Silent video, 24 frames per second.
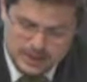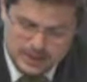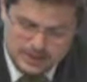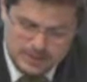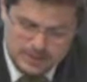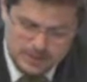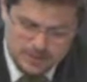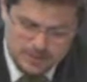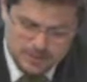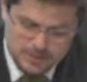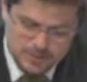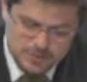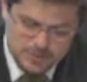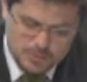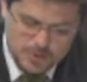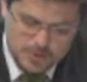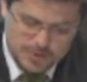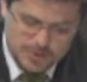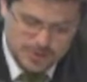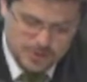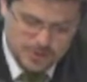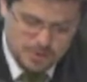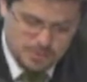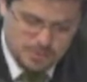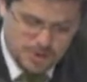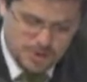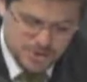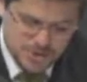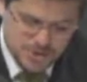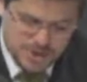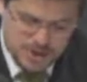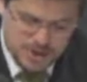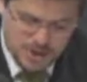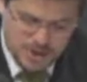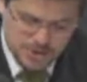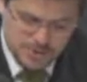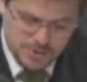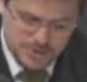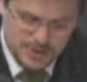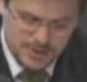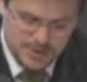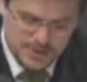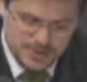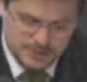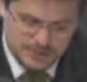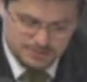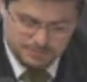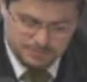deals with other emerging
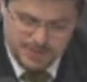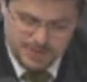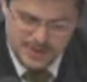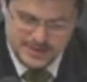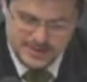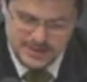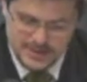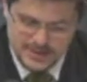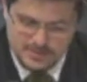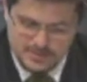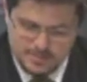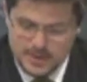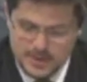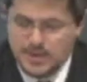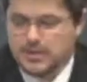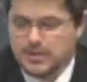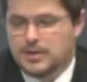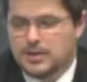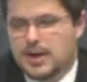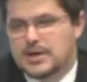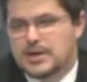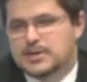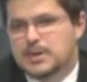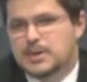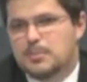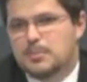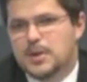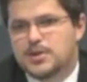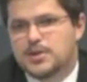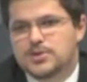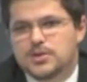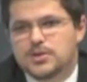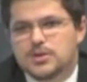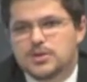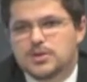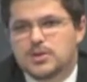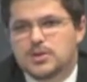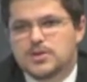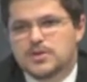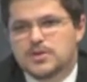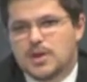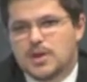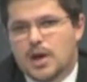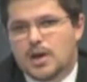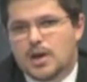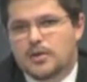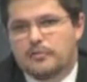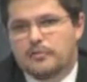countries. PSDB, as I mentioned, is
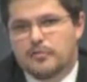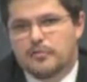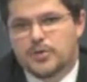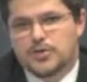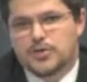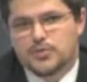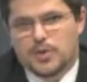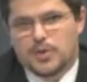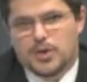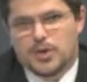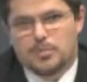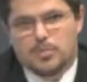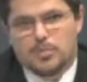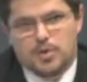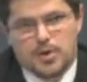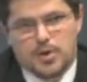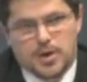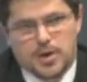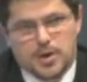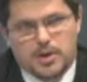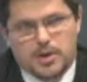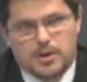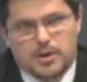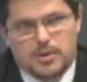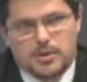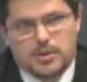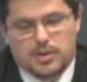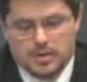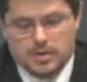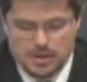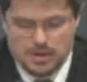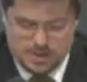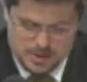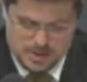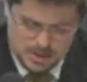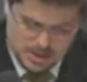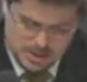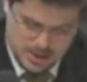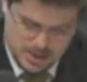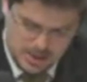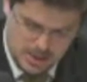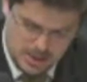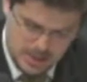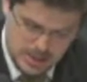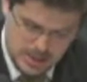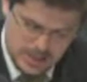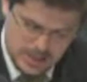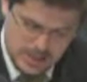not a free trade party.
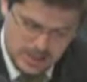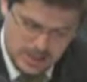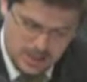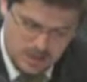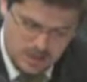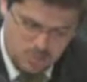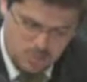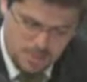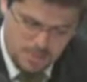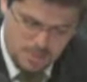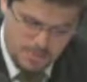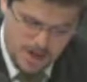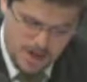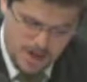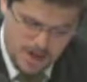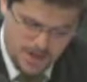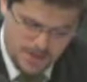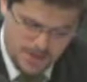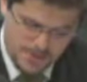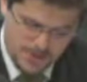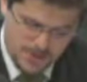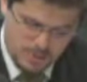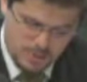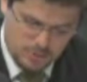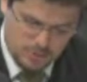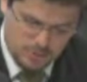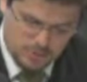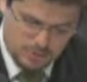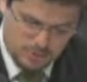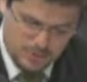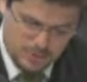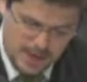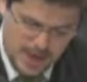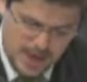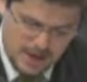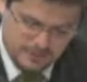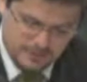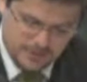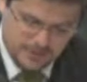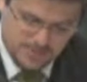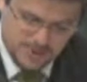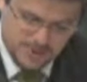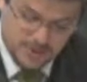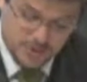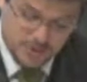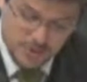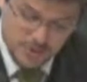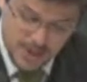One matter that will have to
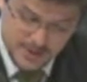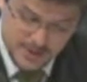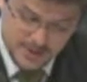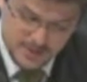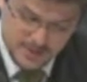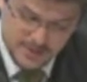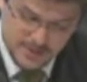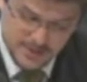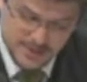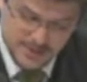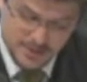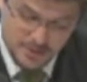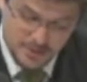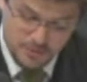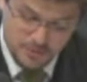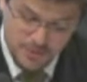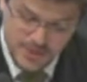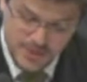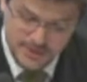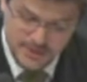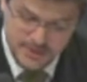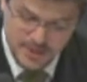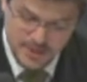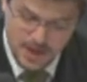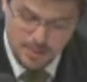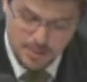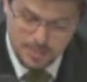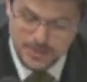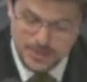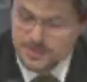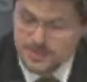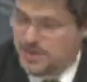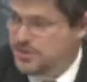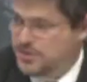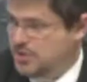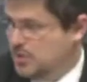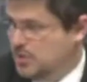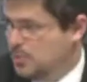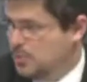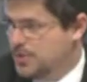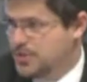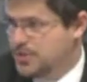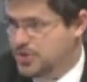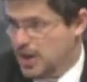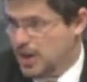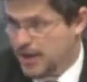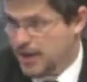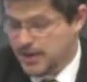be addressed is the increasing competition
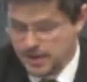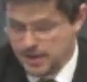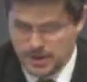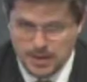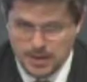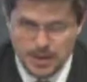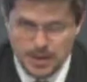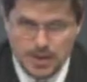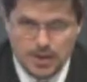with China